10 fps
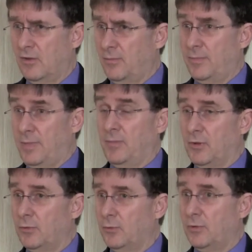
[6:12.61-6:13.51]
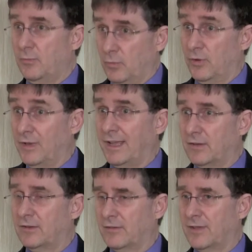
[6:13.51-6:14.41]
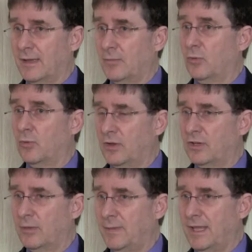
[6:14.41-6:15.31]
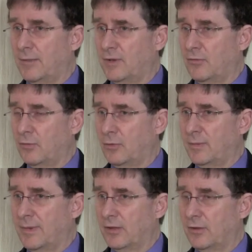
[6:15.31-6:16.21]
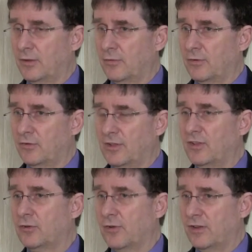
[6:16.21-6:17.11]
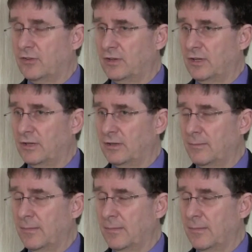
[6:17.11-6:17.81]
of people who would have liked to come or wanted to be kept informed about the conference. So that's a great start.